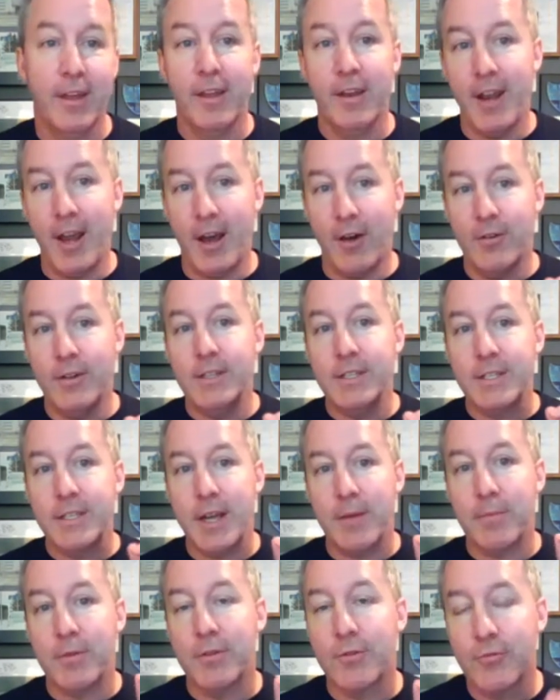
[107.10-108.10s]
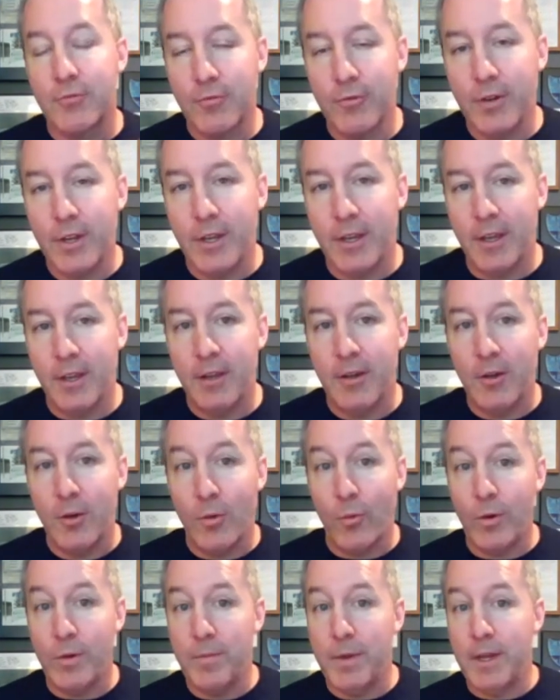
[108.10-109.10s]
Now, in step 3,
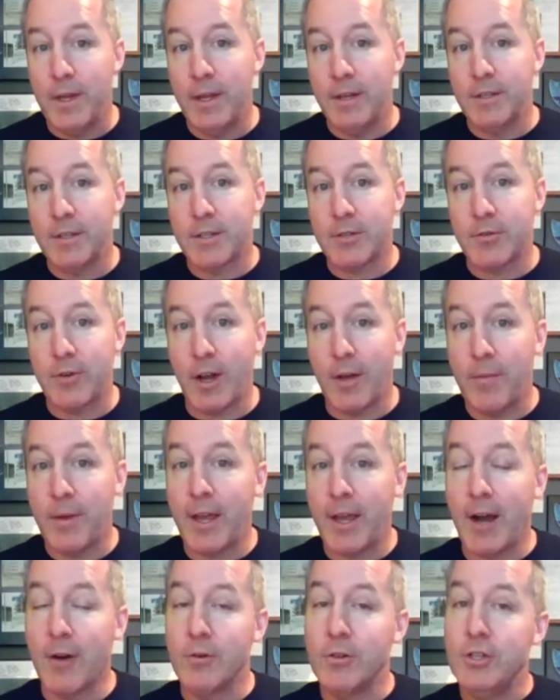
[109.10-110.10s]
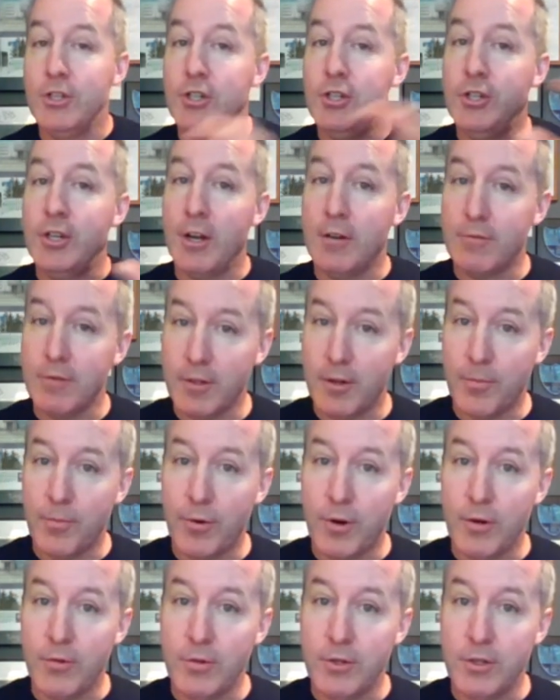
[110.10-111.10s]
we begin describing our general
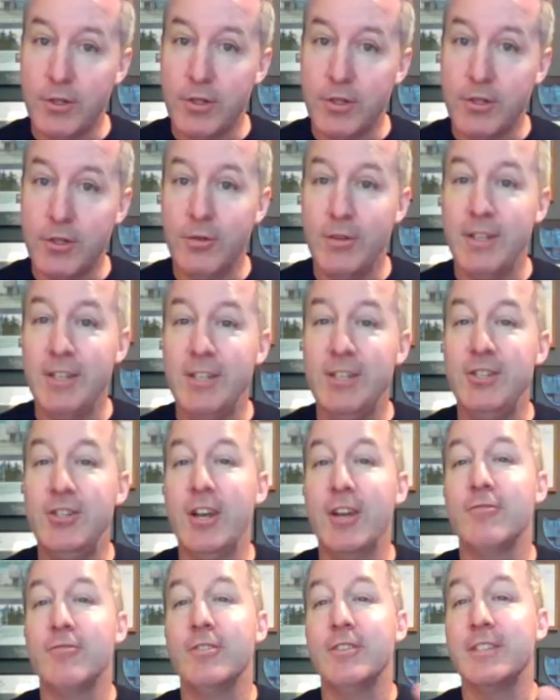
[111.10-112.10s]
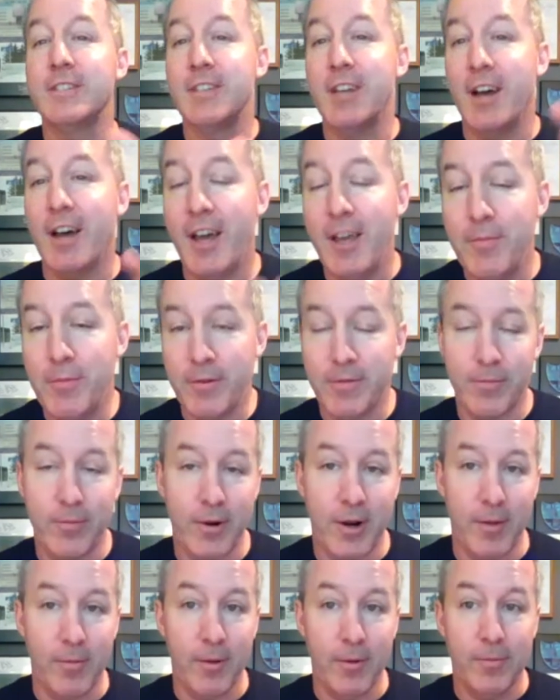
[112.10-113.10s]
approach to the general type of
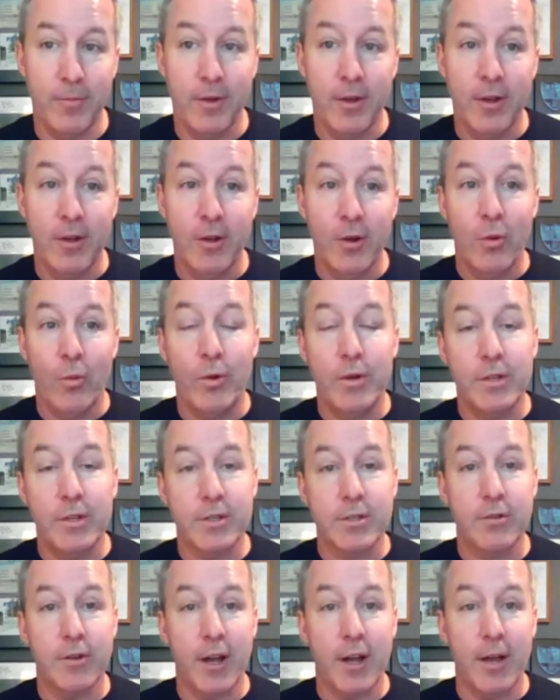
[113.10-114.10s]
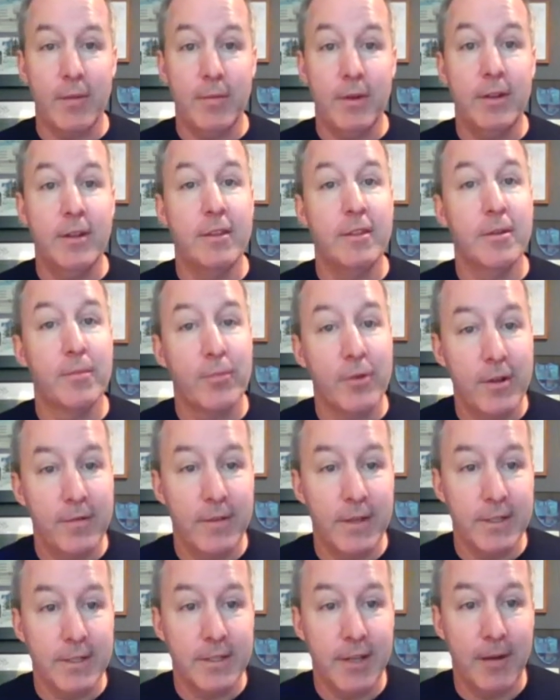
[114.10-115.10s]
problem we described in the
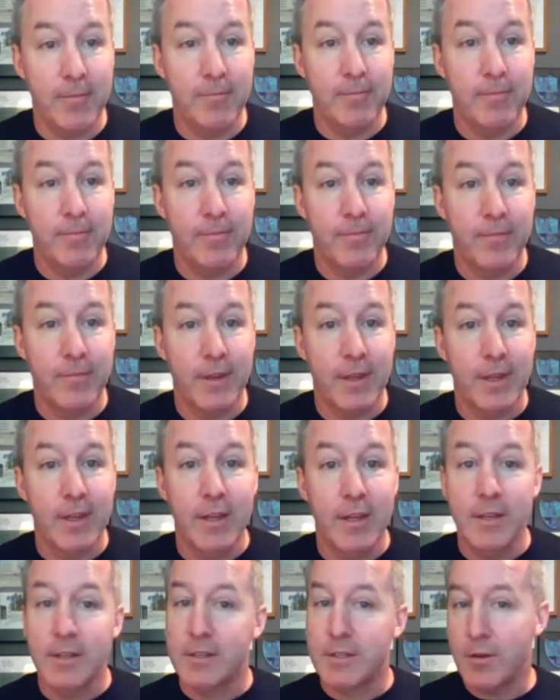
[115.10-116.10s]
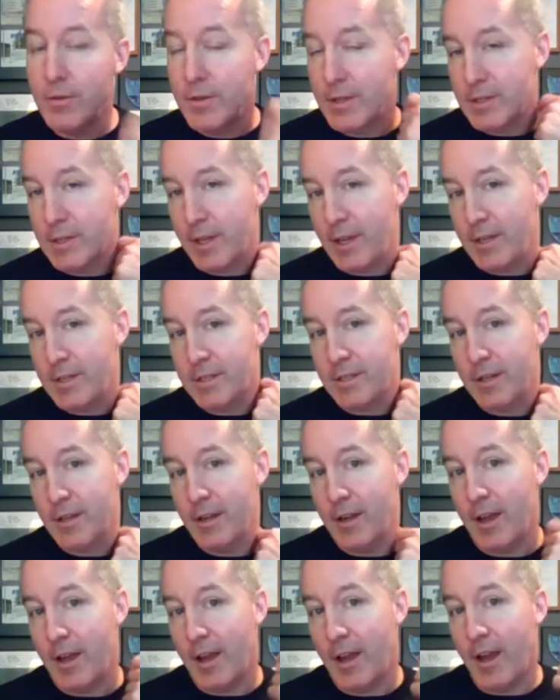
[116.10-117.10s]
previous step. So in this case,
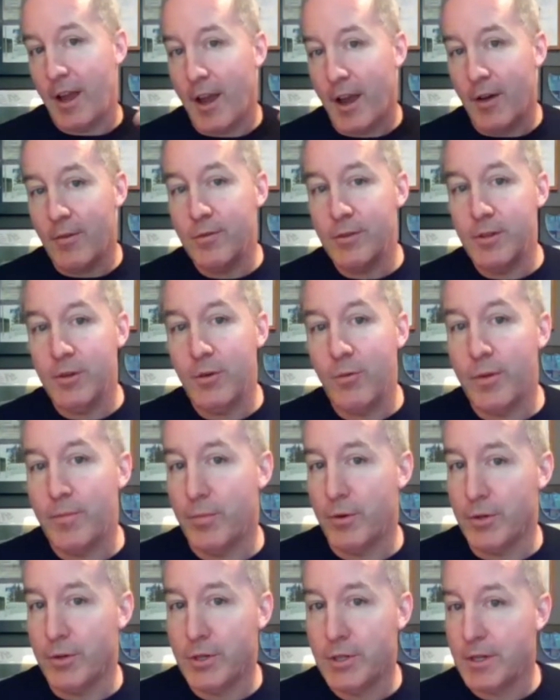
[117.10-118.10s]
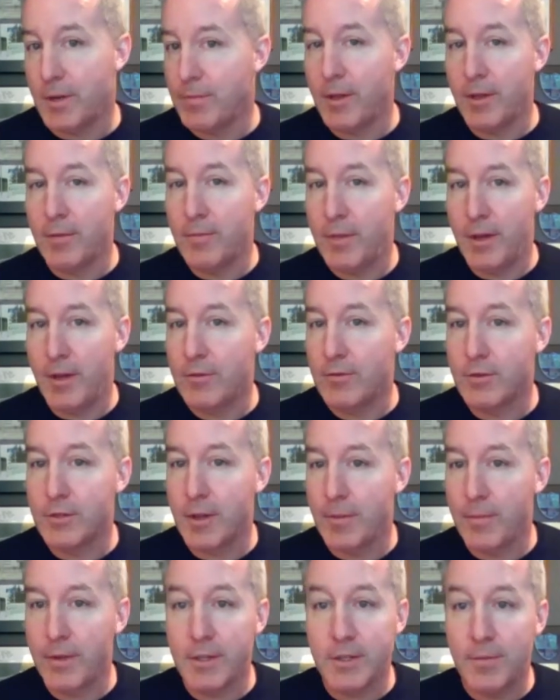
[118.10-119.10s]
how do we push something big through
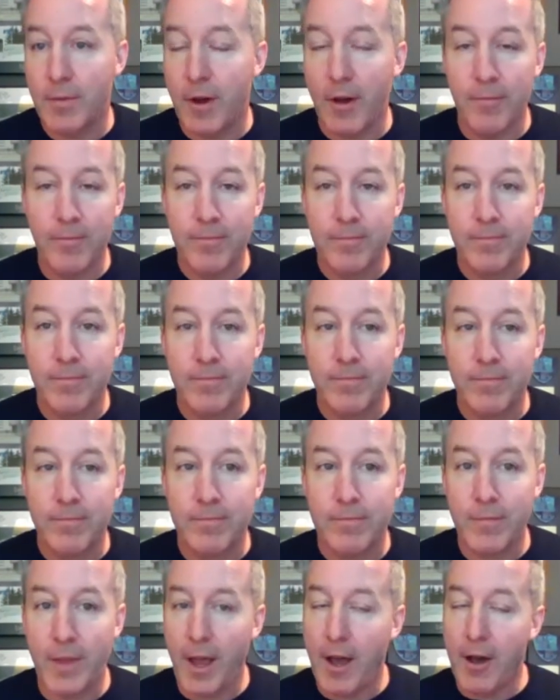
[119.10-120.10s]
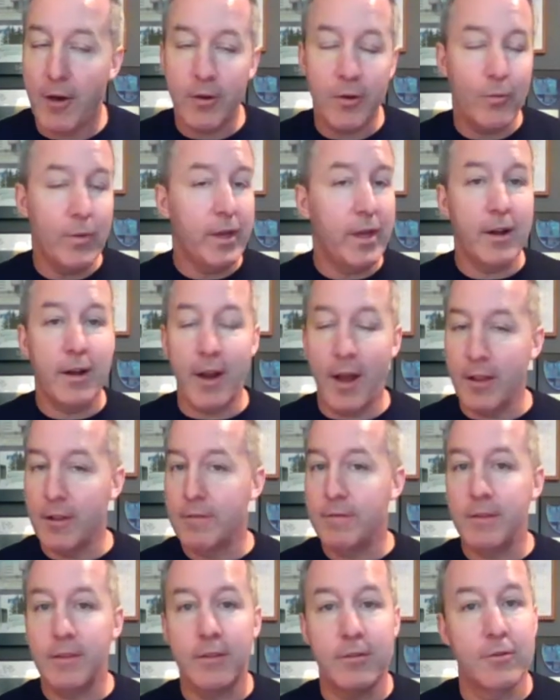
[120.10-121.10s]
something small? How can we get an
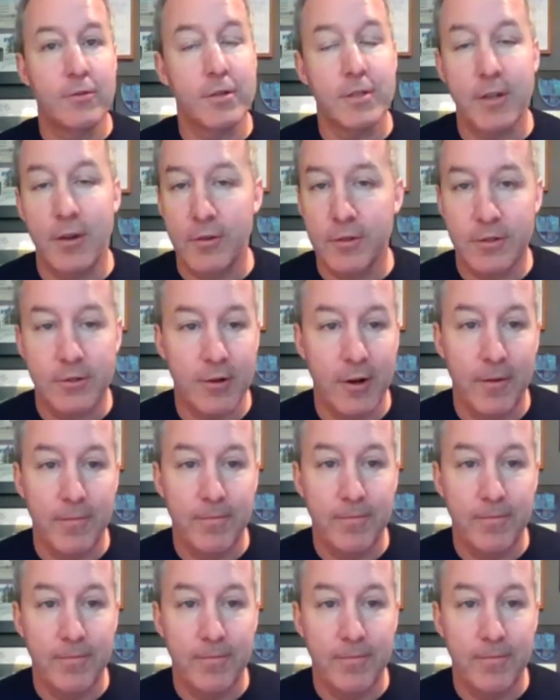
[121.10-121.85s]
elephant through a soda straw?